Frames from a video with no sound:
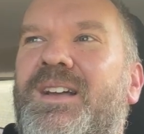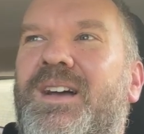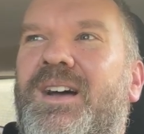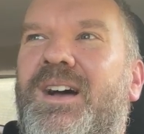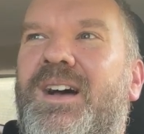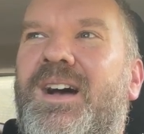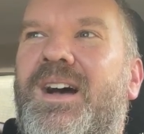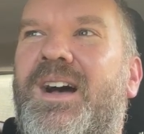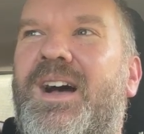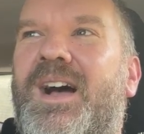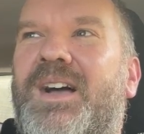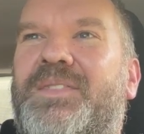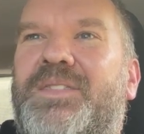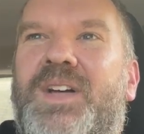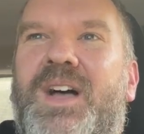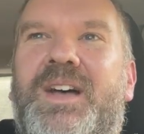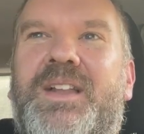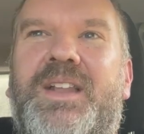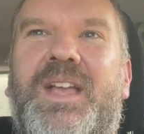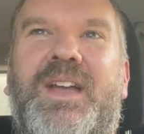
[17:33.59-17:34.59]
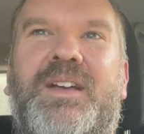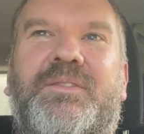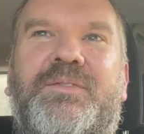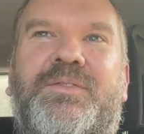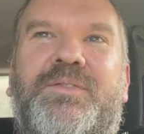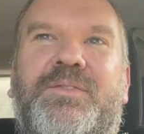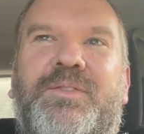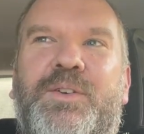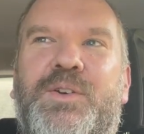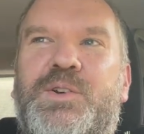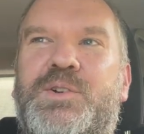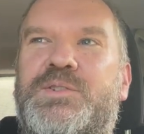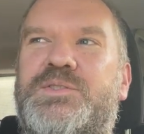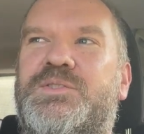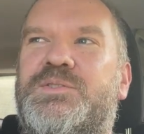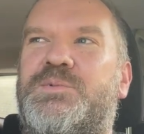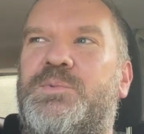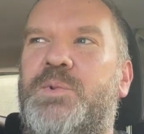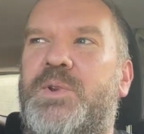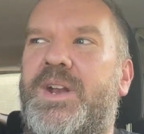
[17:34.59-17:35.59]
Uh, I thought at
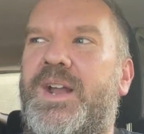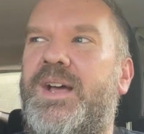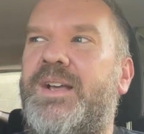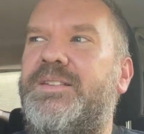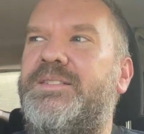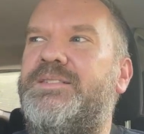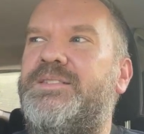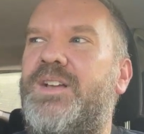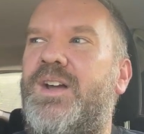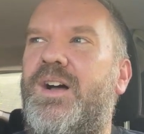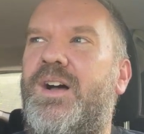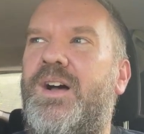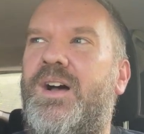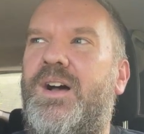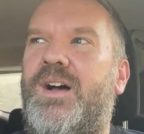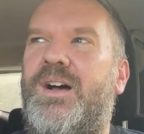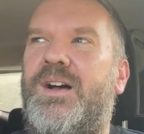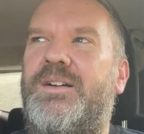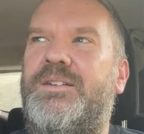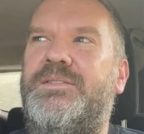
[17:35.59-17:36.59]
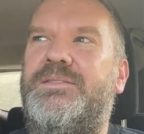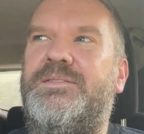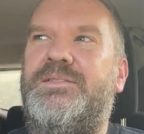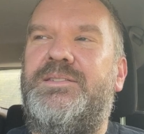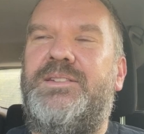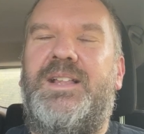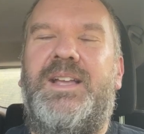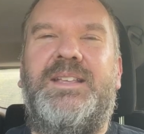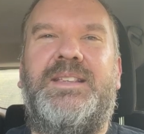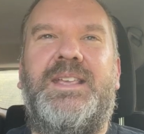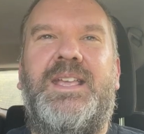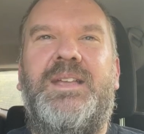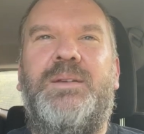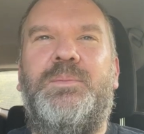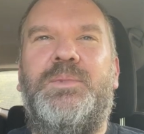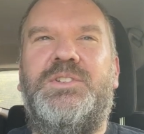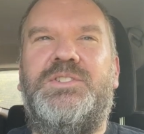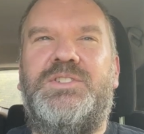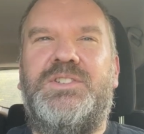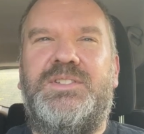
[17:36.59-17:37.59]
first when I saw like
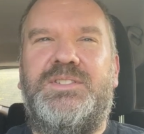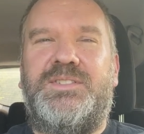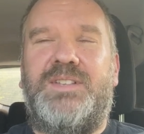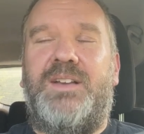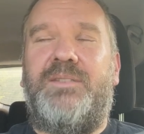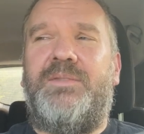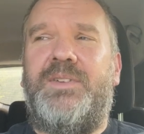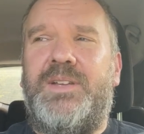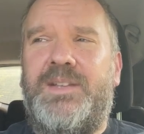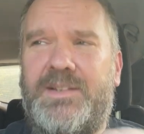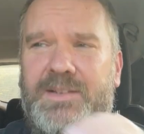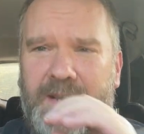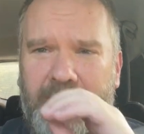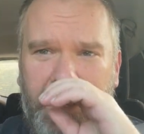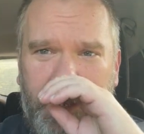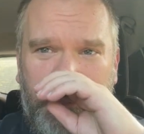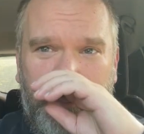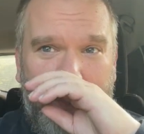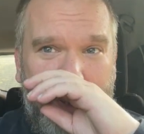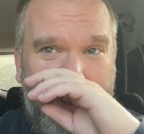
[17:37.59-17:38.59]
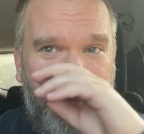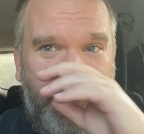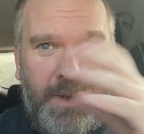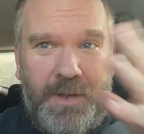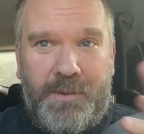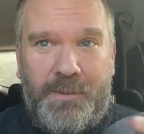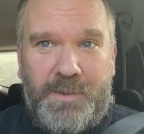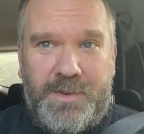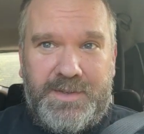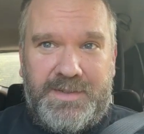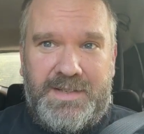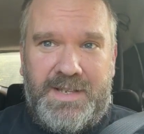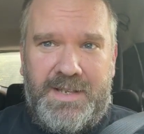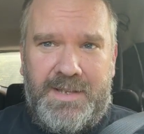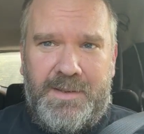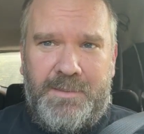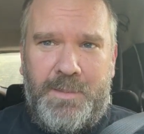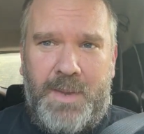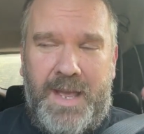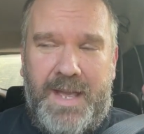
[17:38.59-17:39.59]
images of it, like maybe it was
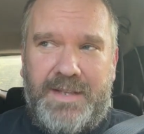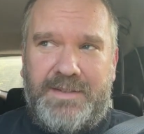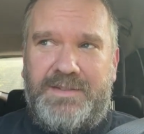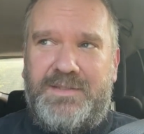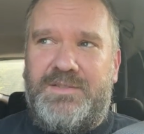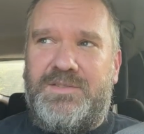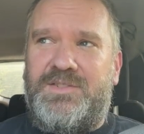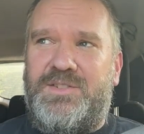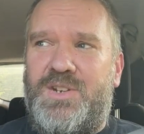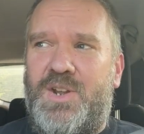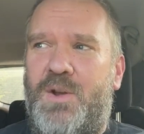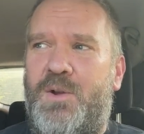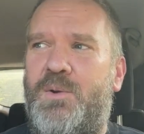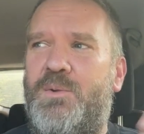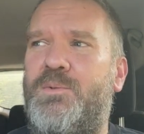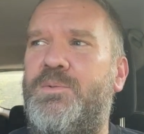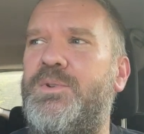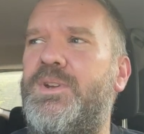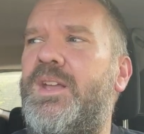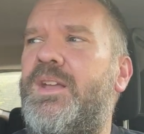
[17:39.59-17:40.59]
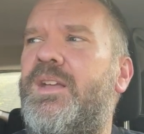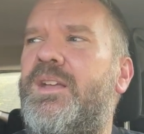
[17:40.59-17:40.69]
him as stone